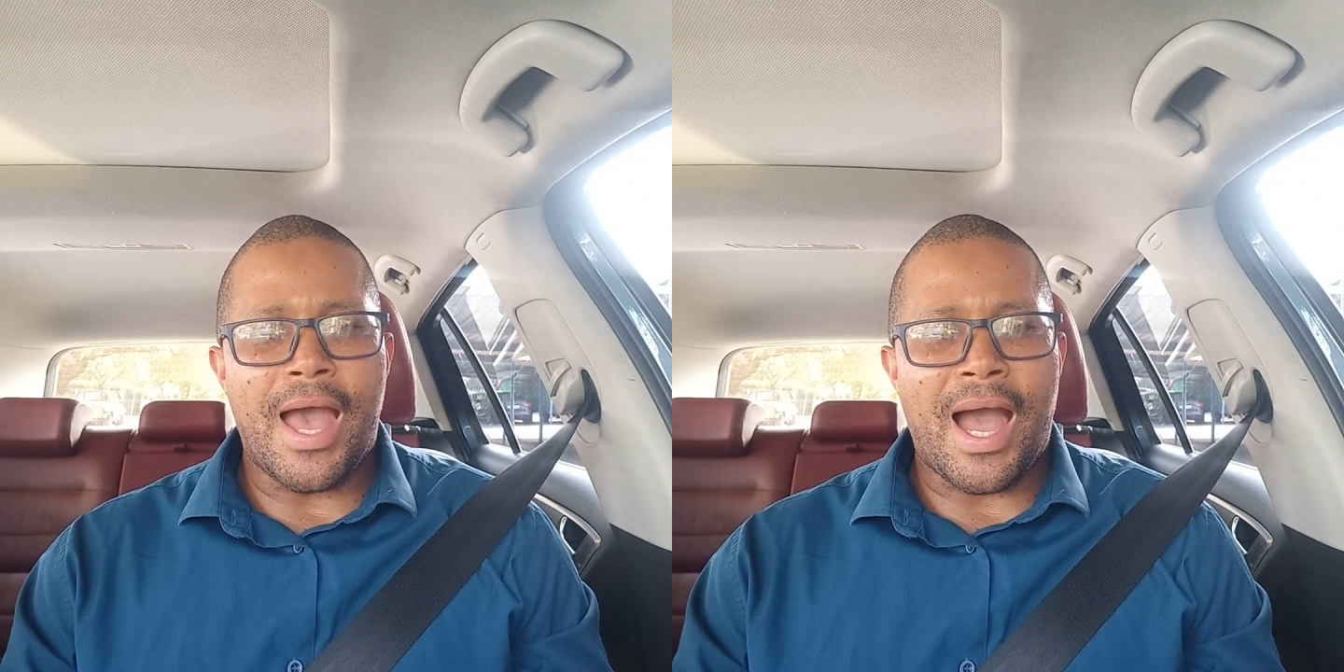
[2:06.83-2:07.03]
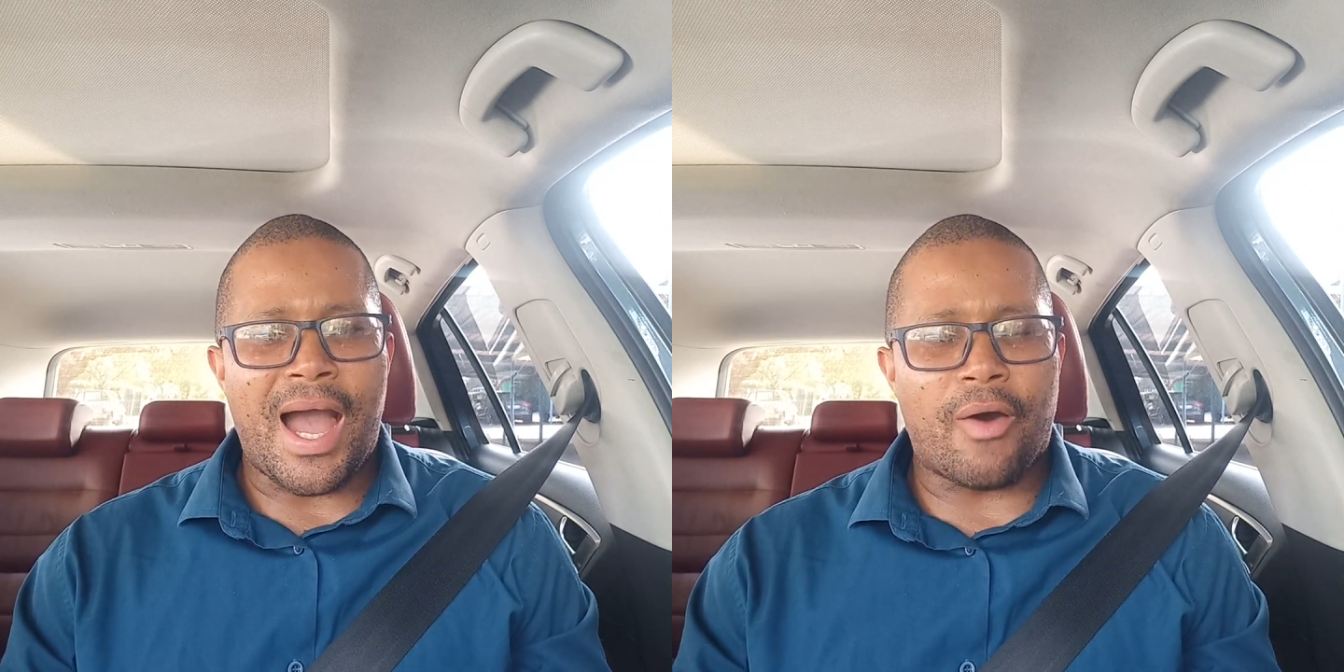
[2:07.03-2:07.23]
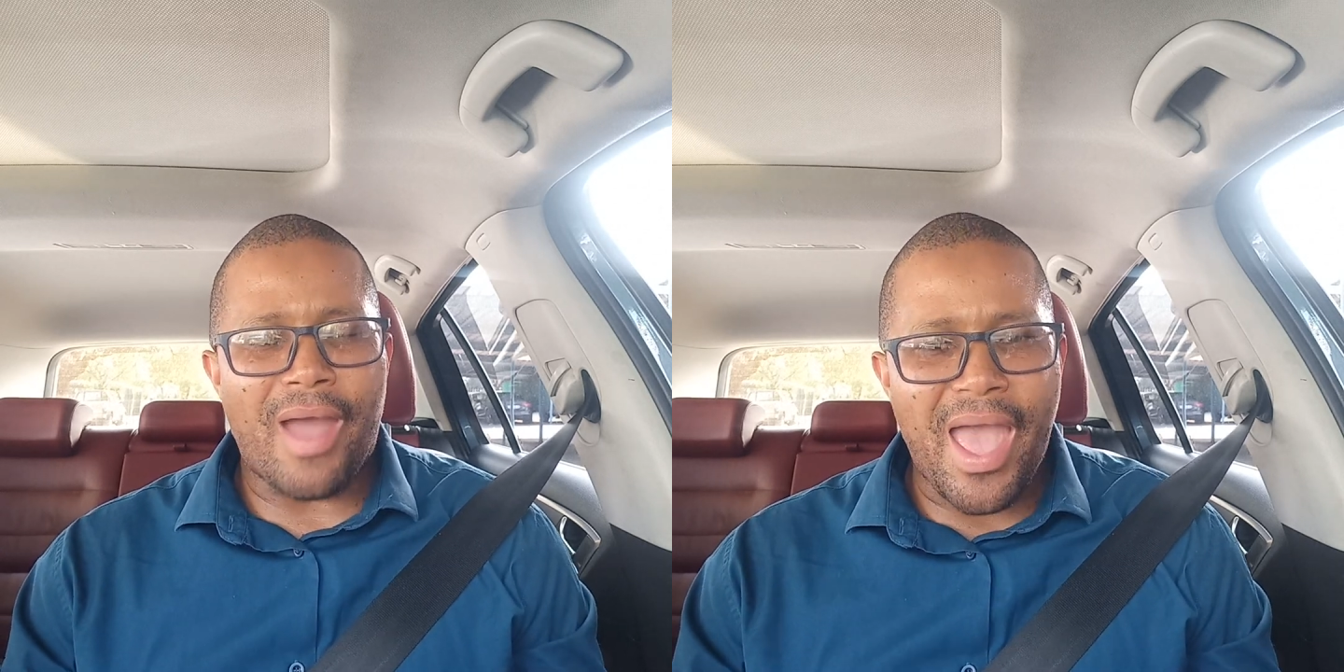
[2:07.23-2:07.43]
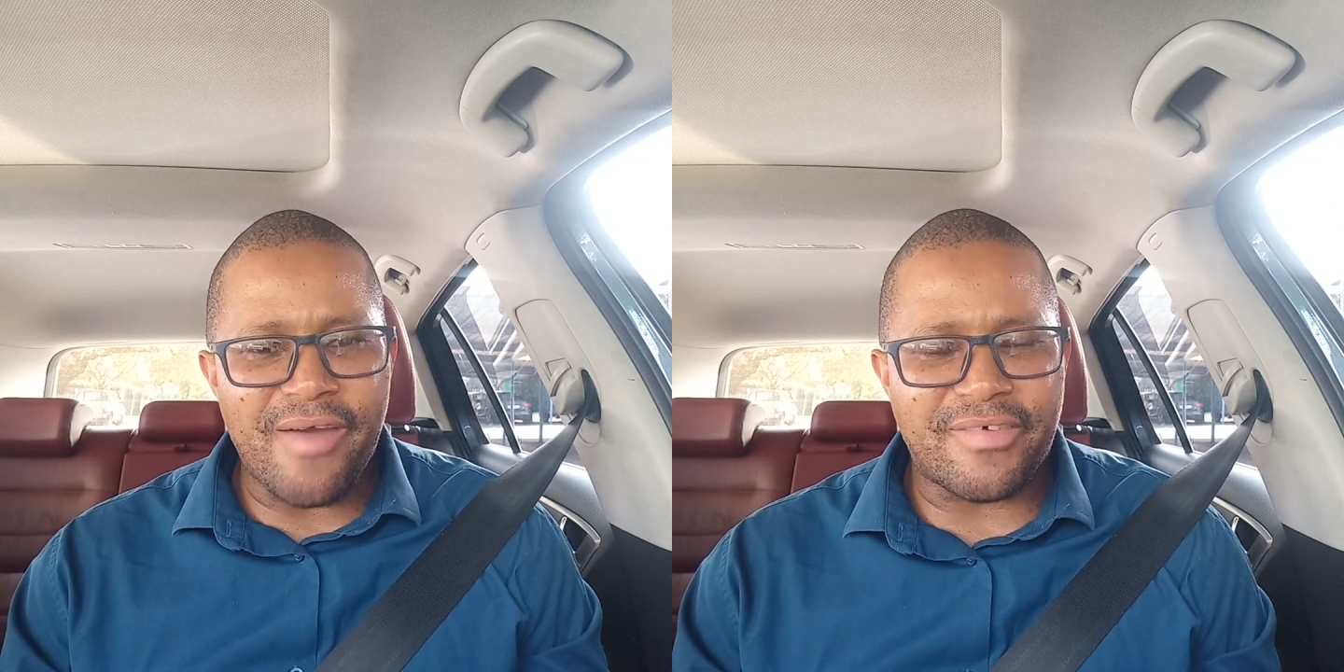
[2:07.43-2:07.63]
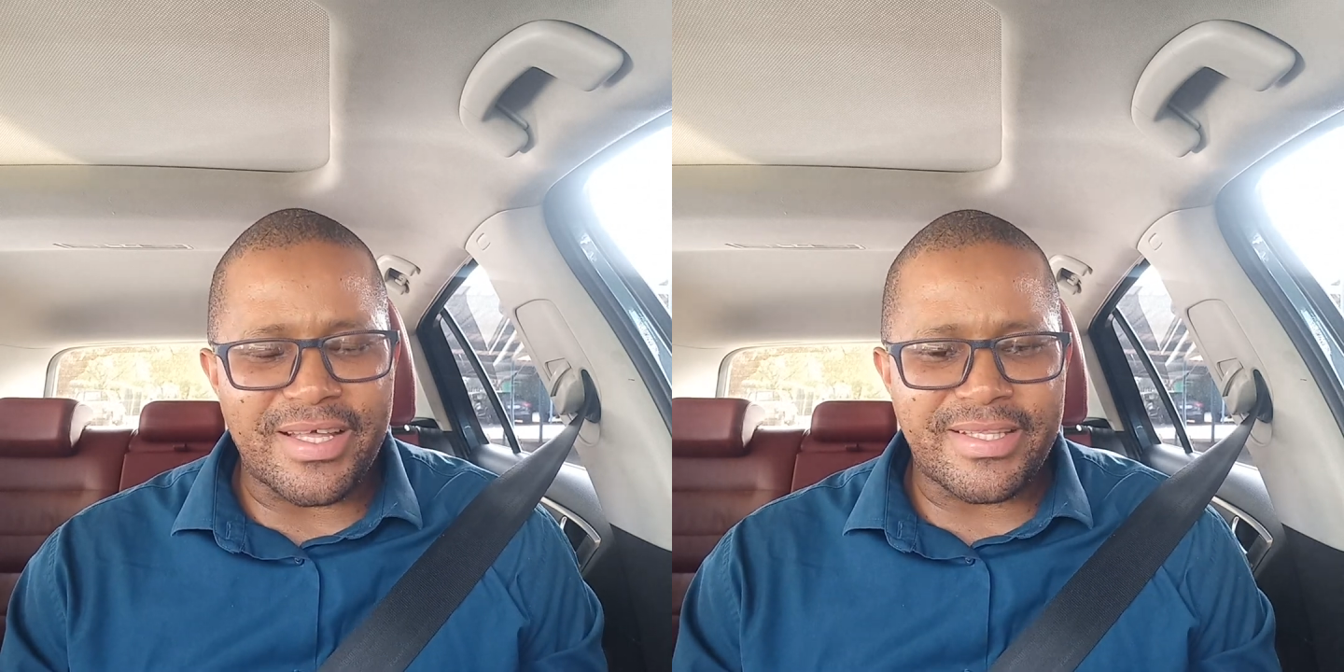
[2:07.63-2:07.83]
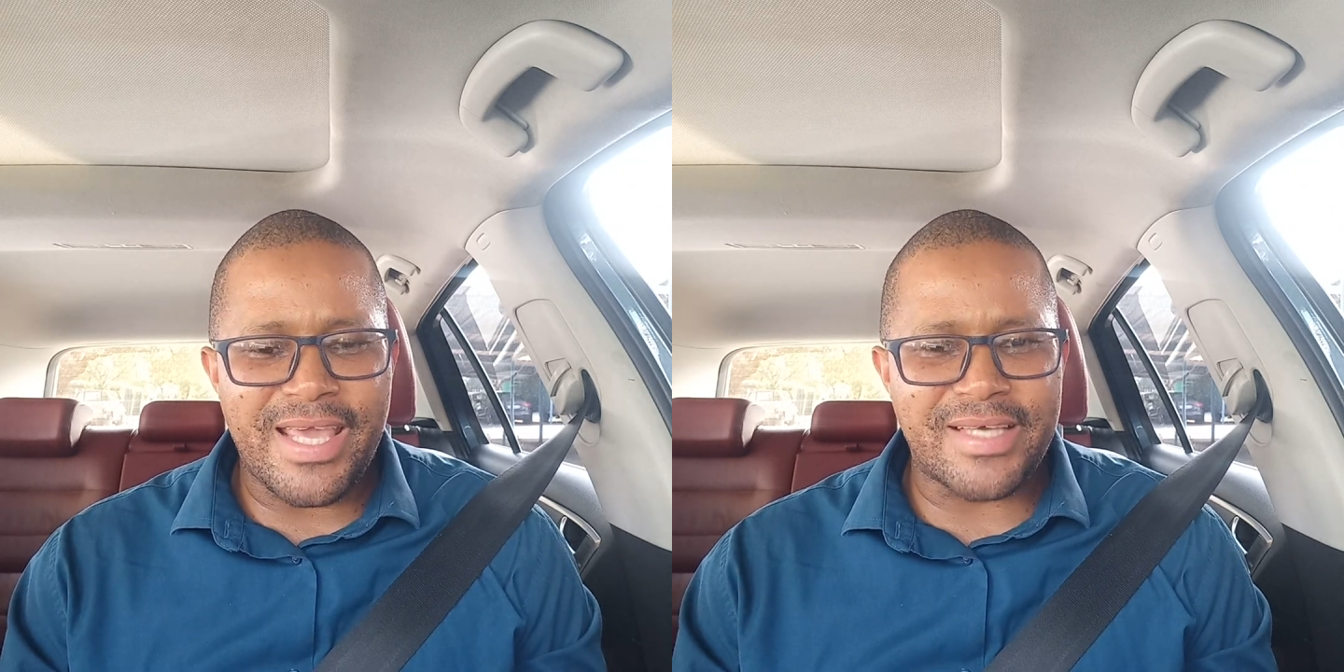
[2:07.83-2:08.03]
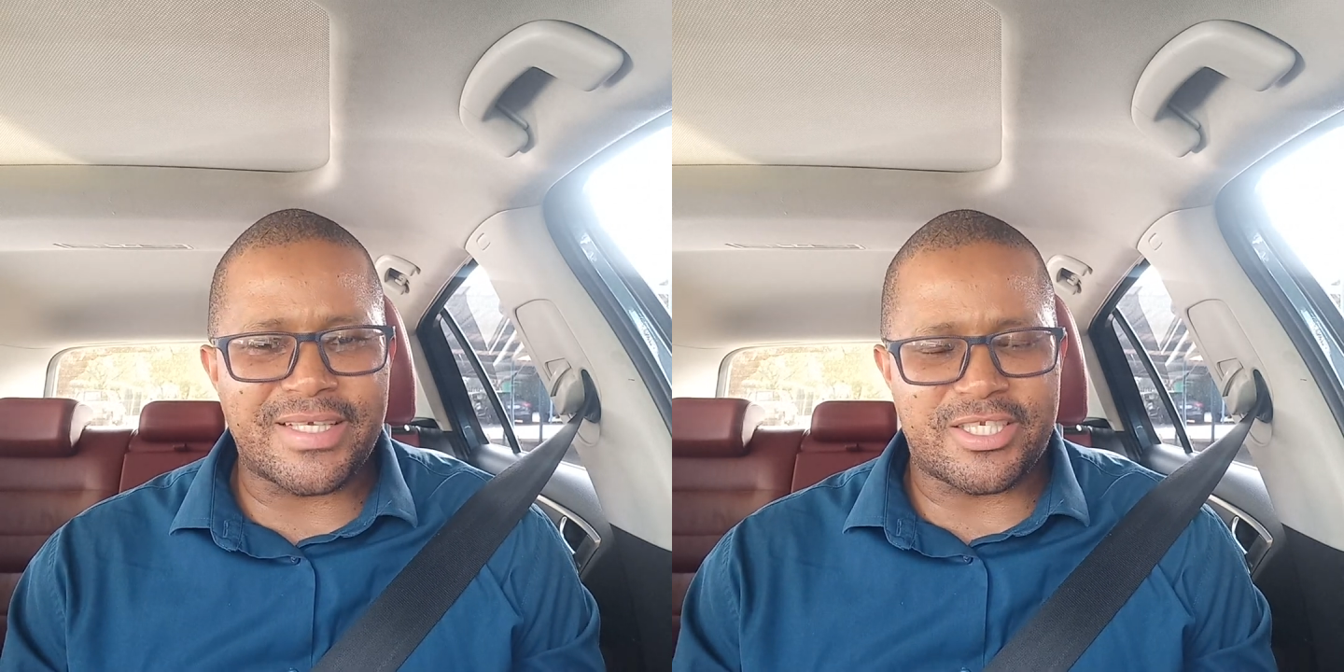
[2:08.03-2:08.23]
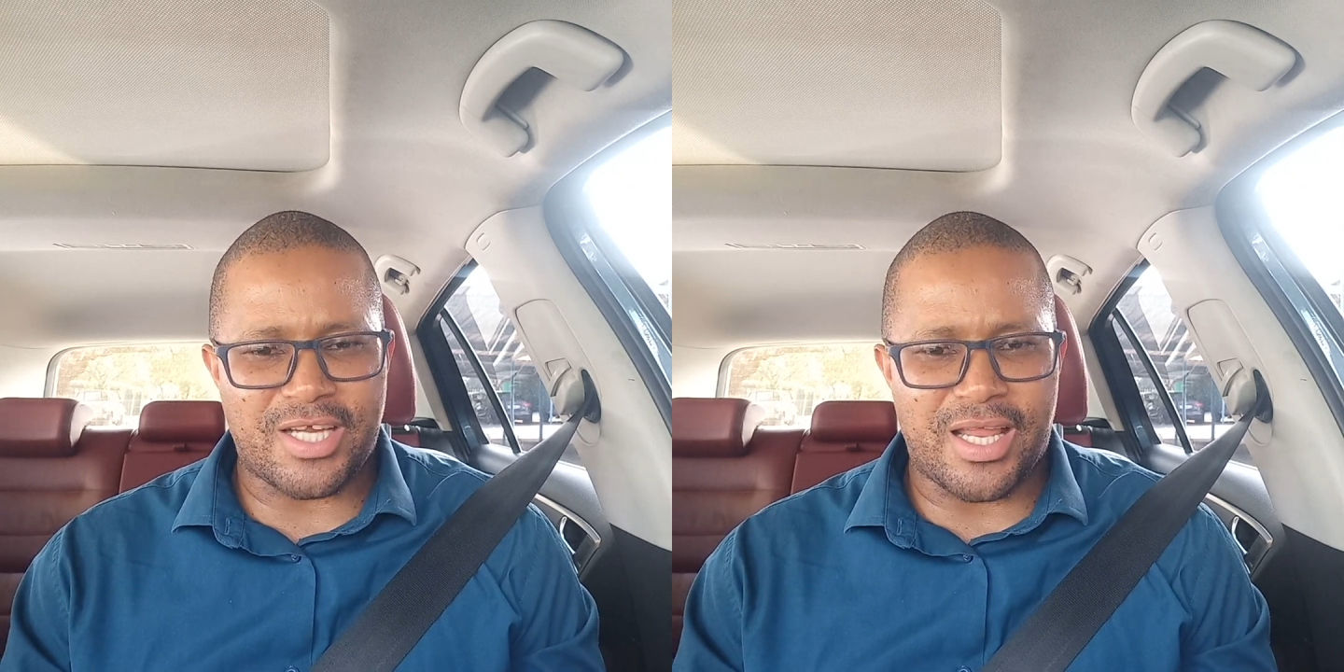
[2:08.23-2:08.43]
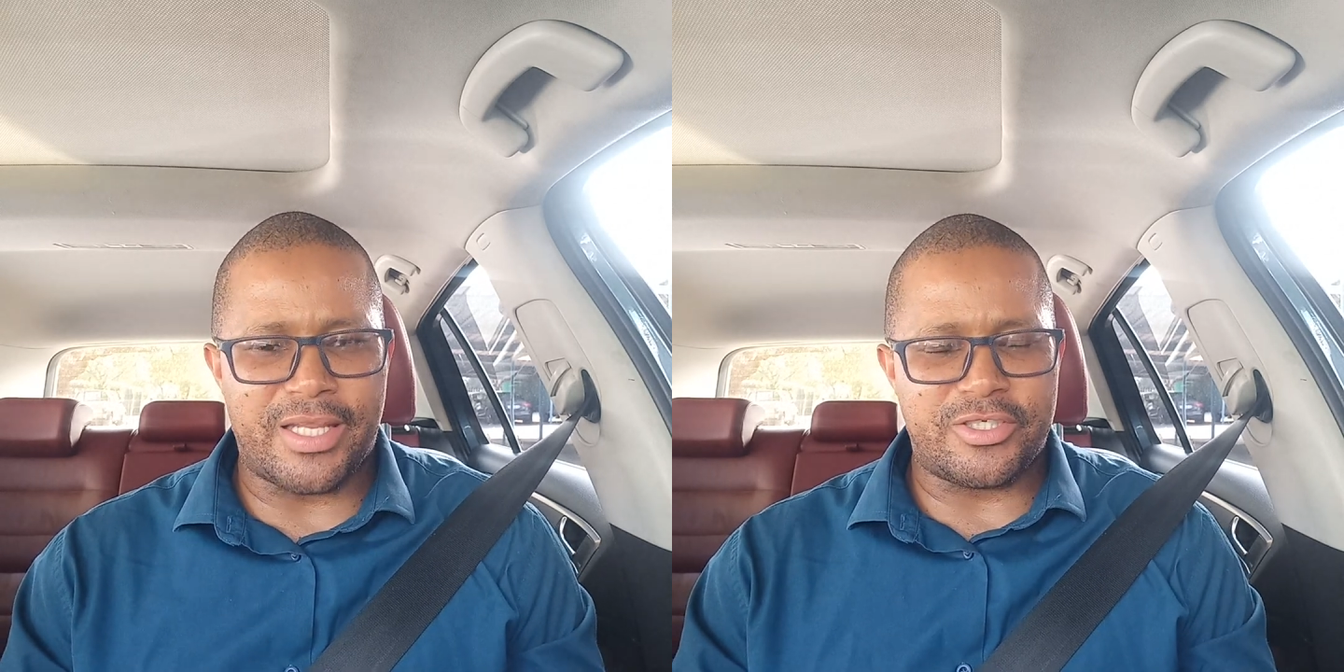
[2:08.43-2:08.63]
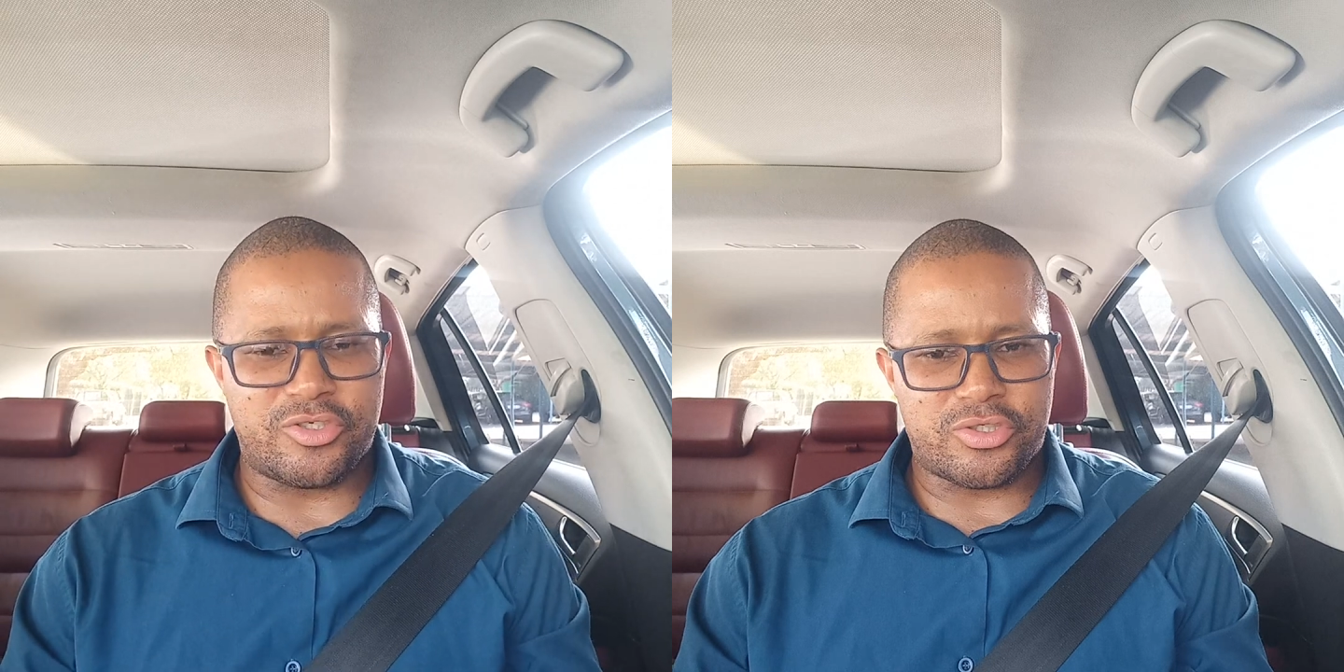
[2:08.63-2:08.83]
However, here's a
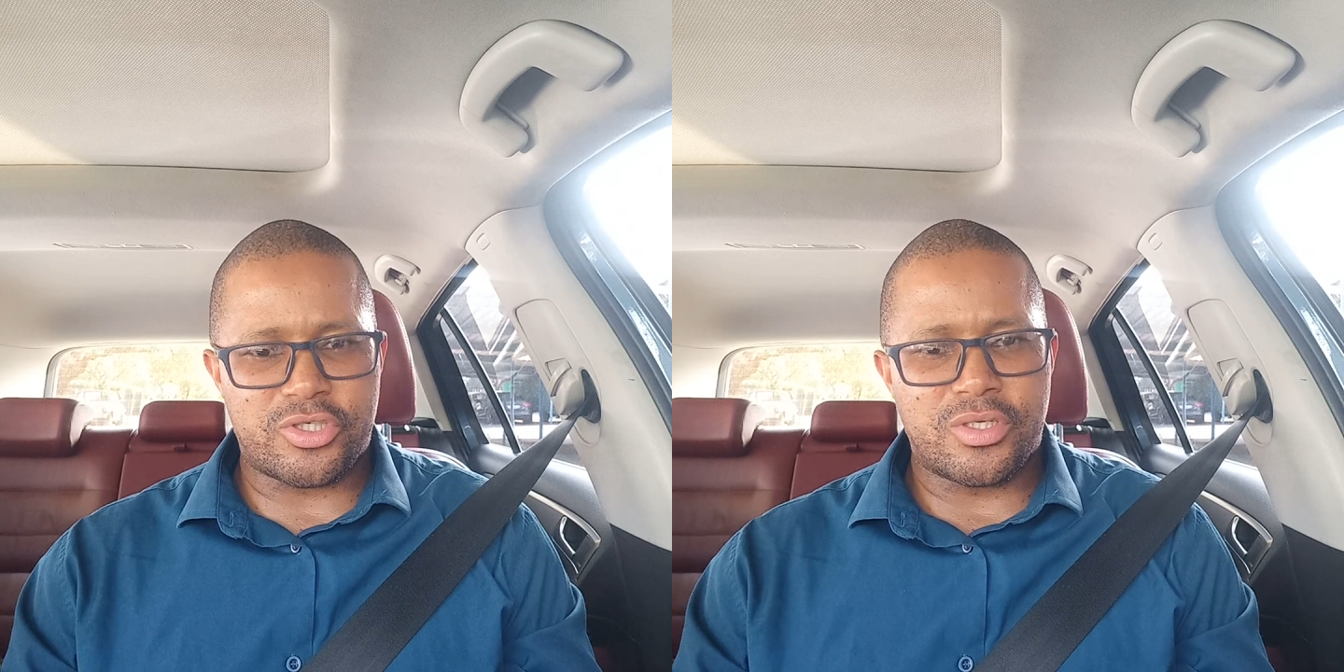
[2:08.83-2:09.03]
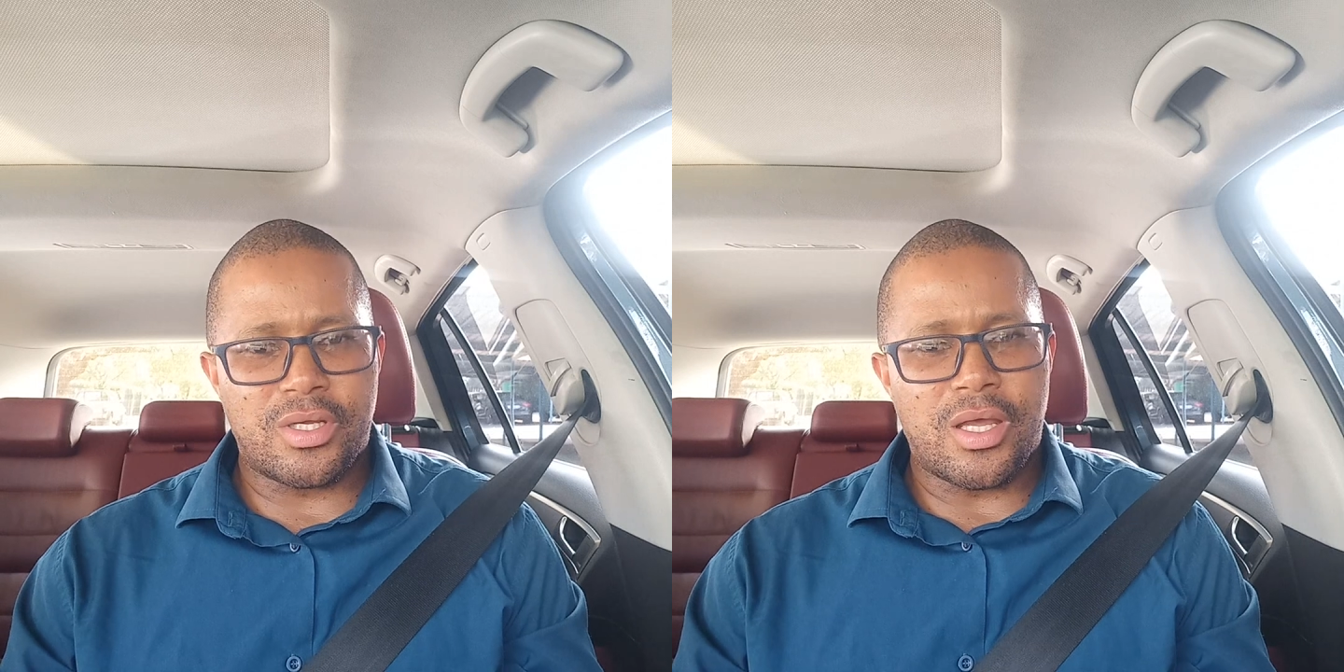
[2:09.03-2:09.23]
challenge.